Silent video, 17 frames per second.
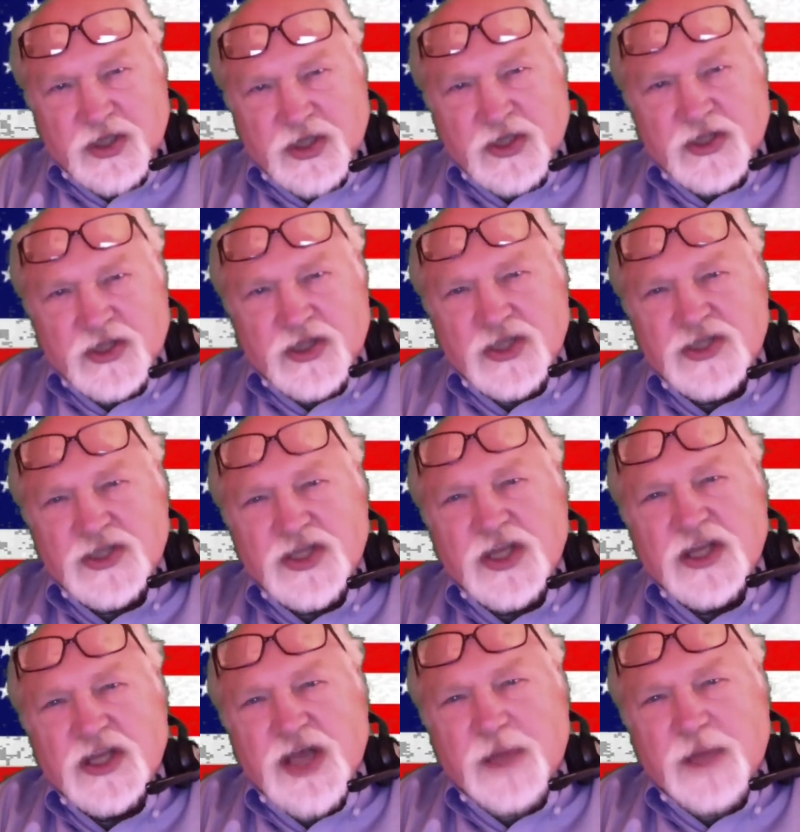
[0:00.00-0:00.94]
To this
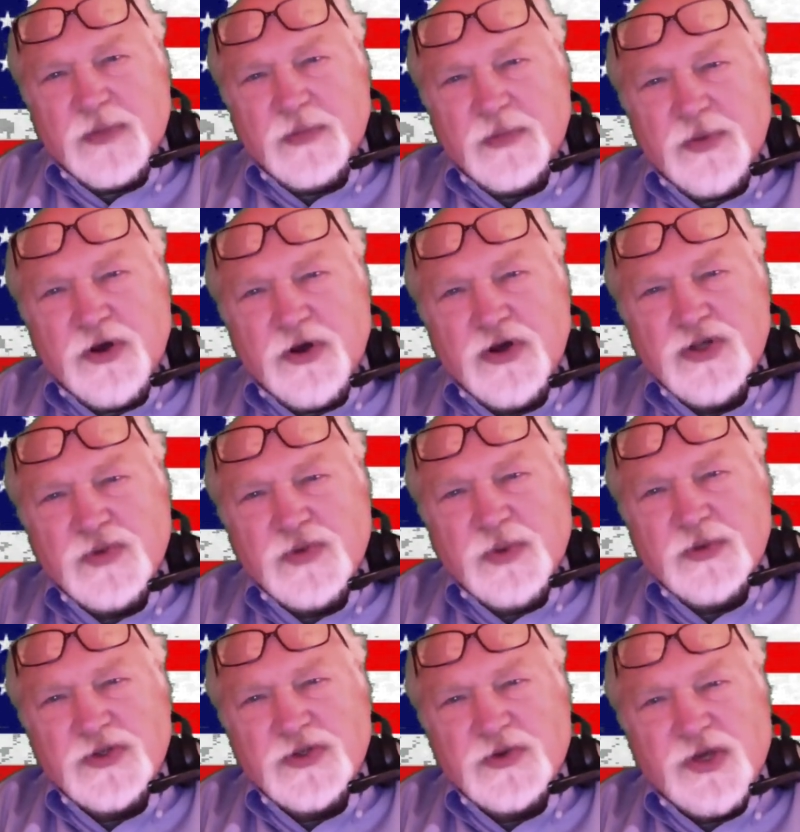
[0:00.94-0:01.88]
end, I propose we
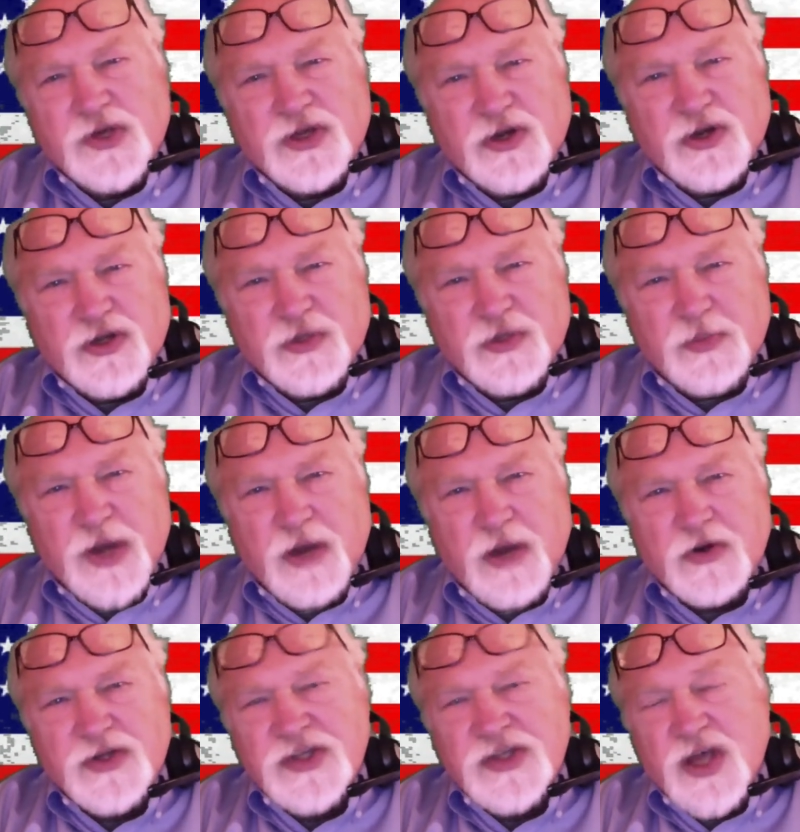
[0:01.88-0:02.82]
must return the
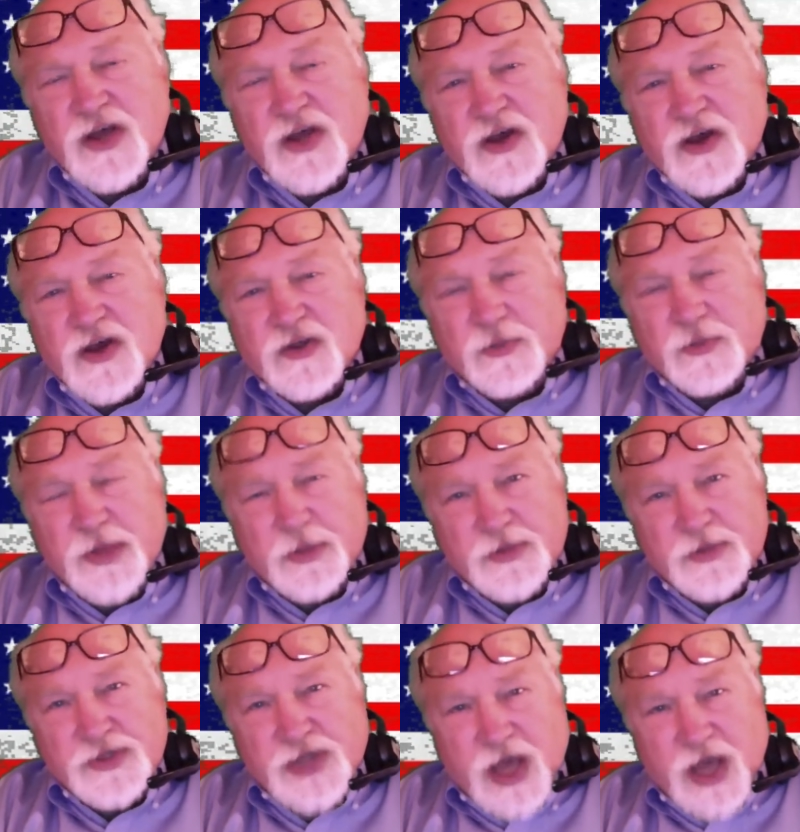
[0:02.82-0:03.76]
powers of the
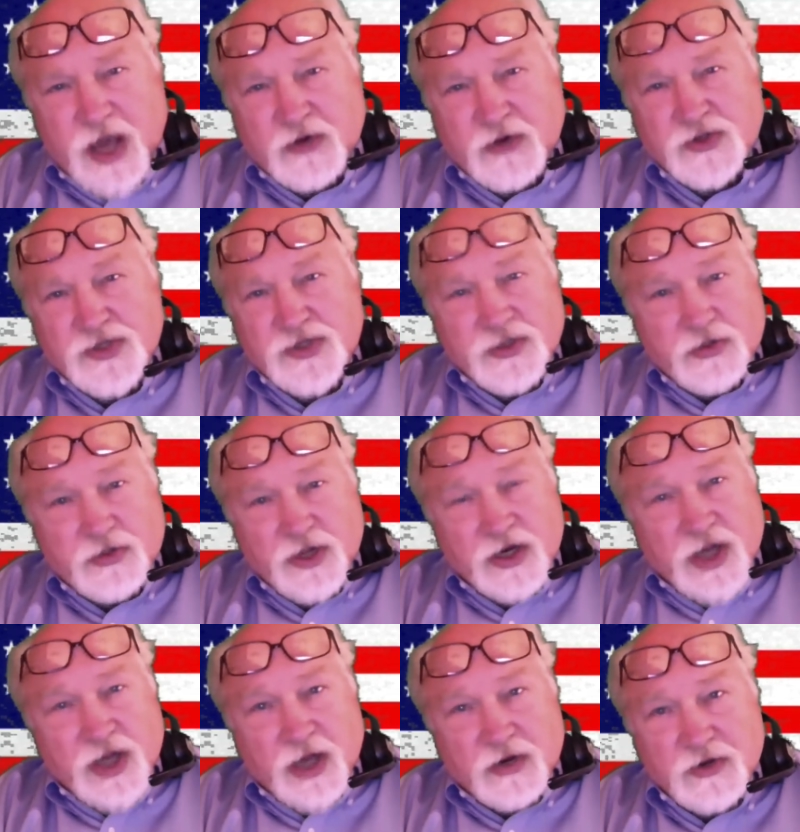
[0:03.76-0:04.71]
People's Congress to their
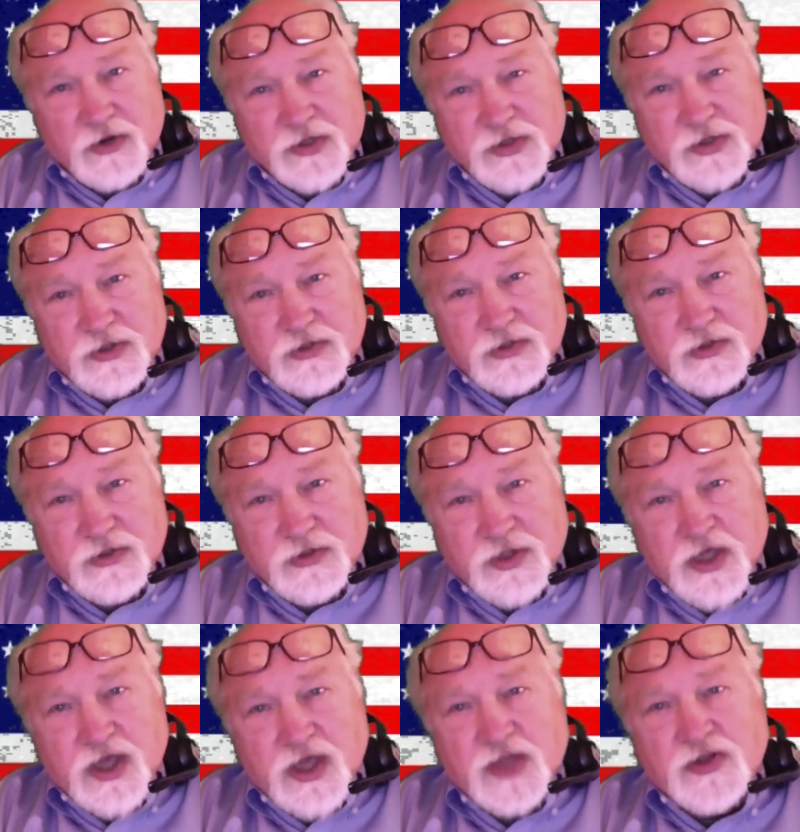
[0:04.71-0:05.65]
Congress,
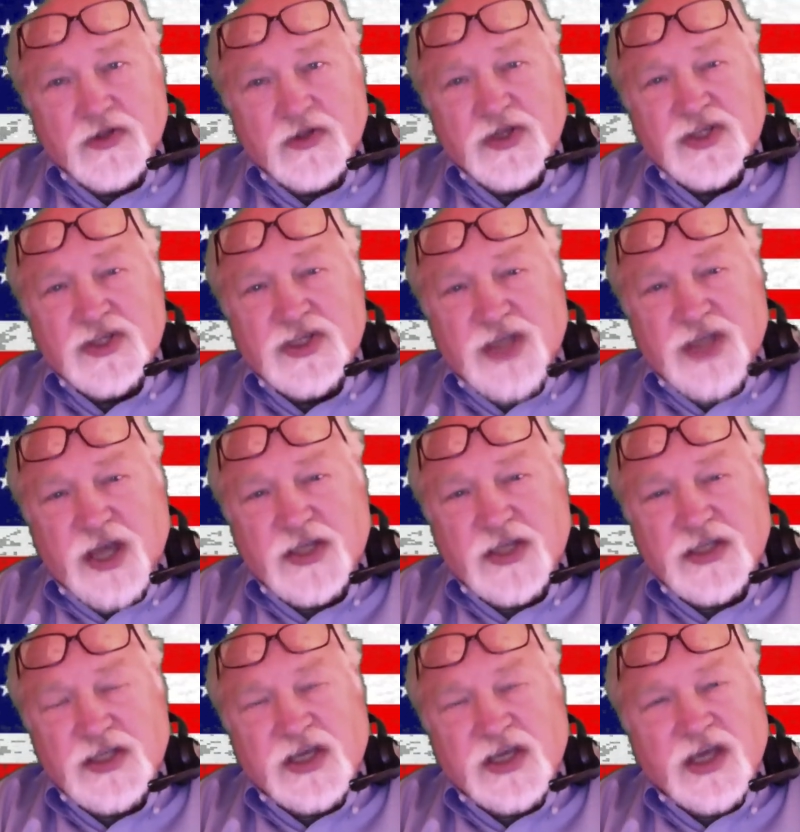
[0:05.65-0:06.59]
and to the
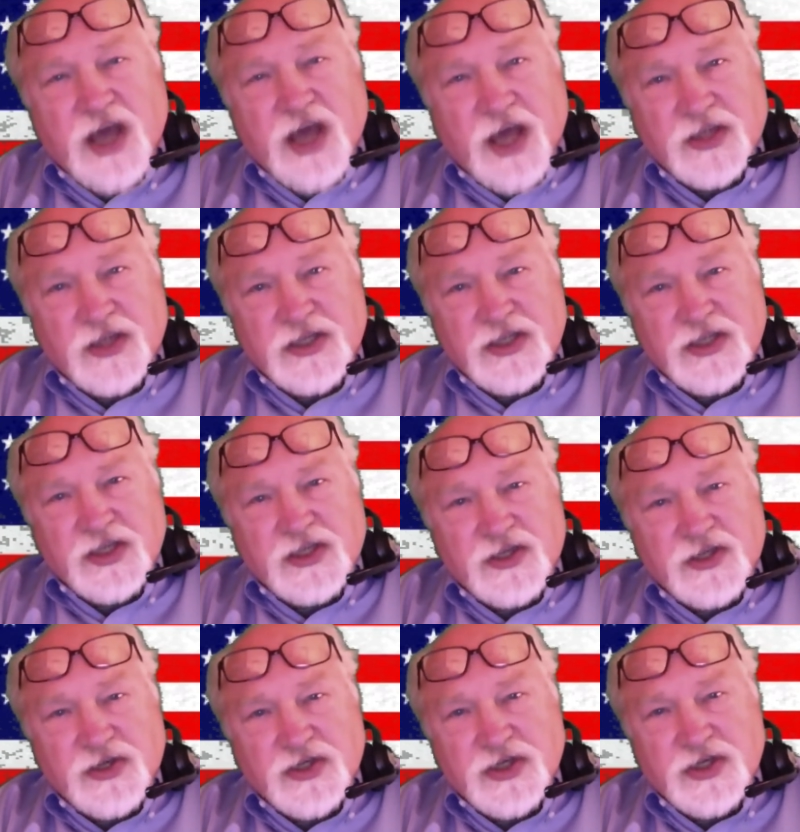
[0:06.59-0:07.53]
states the
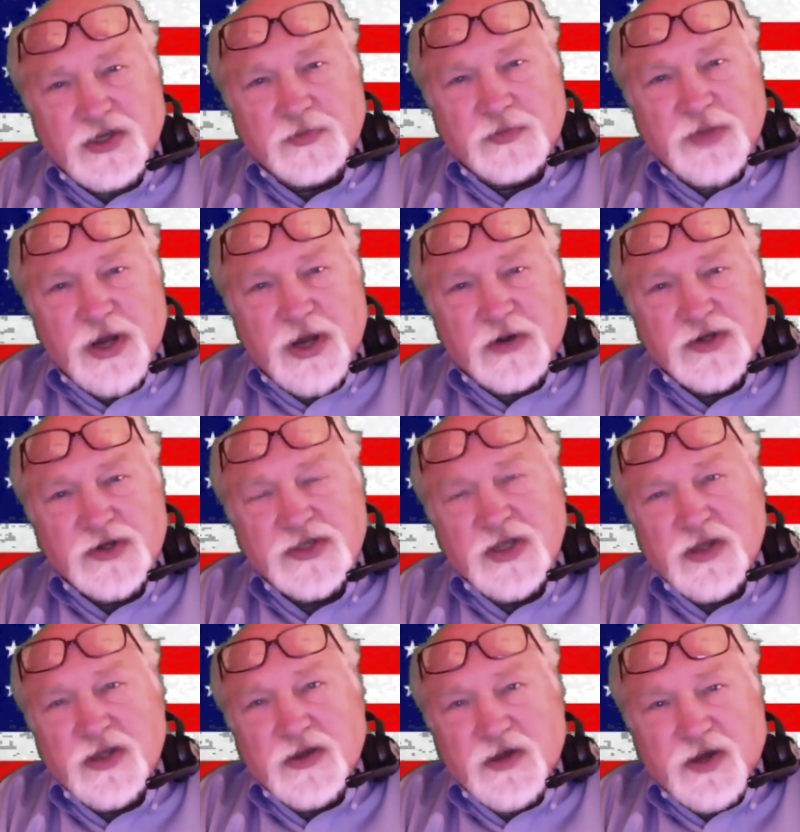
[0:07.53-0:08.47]
constitutional powers
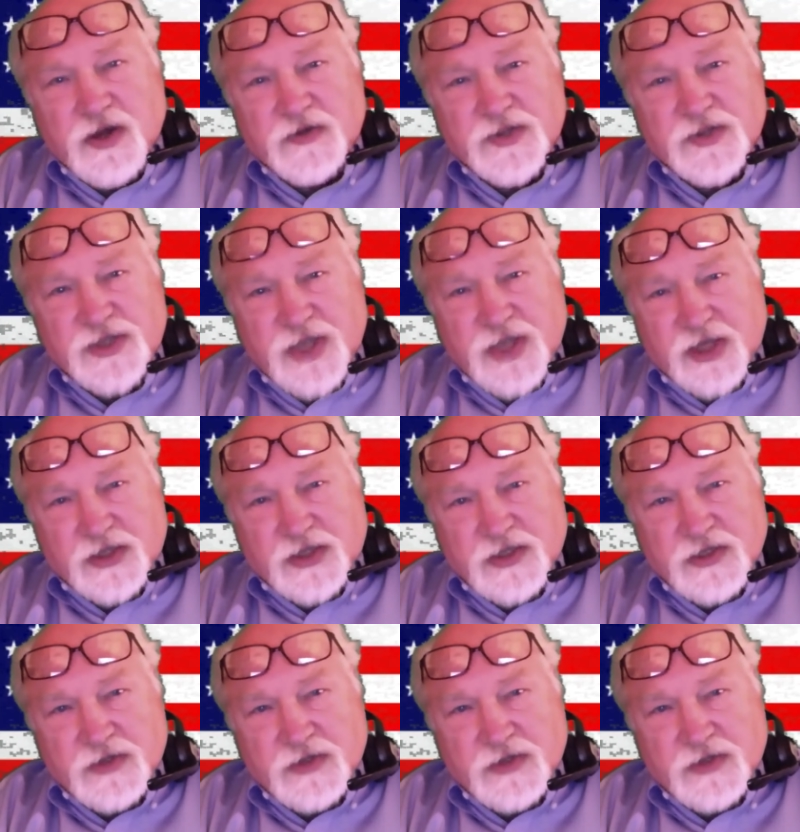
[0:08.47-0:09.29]
of the states.